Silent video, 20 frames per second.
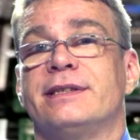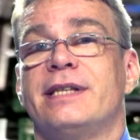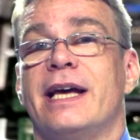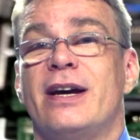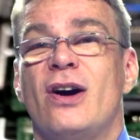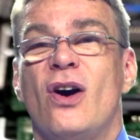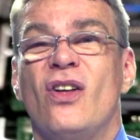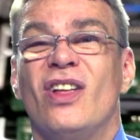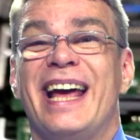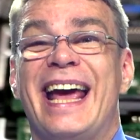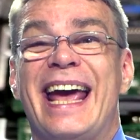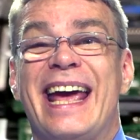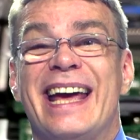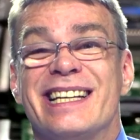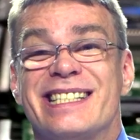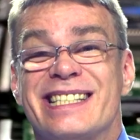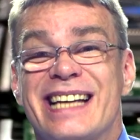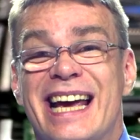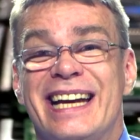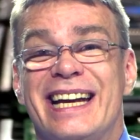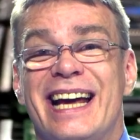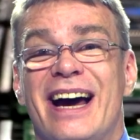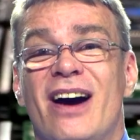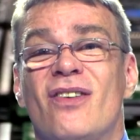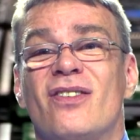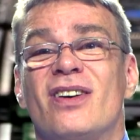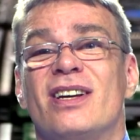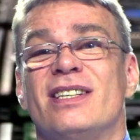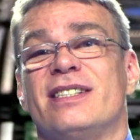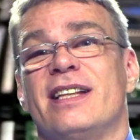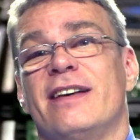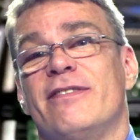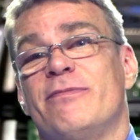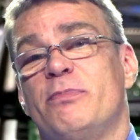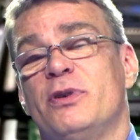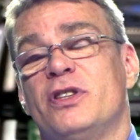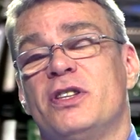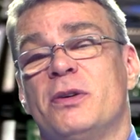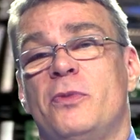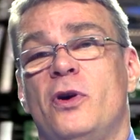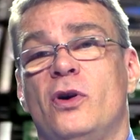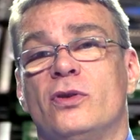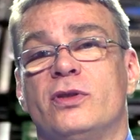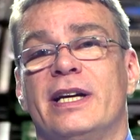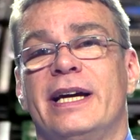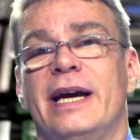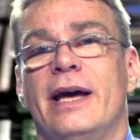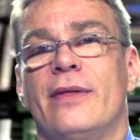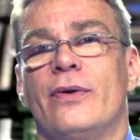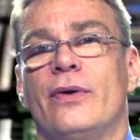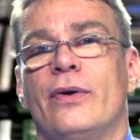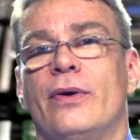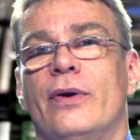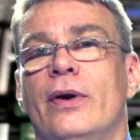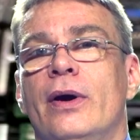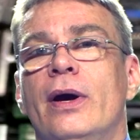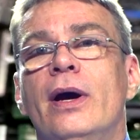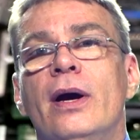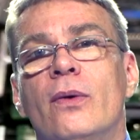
They call it ASA now because they've put them all together.